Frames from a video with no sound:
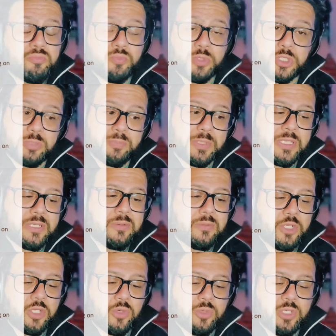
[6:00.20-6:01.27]
which is big,
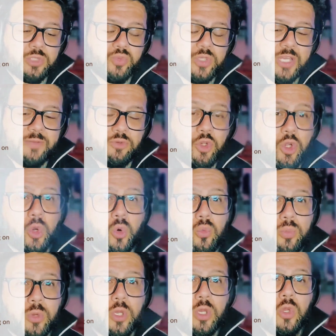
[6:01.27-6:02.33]
you know, because we have to
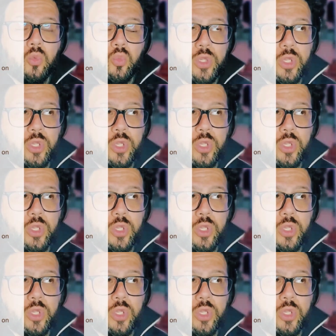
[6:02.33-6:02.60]
cope. We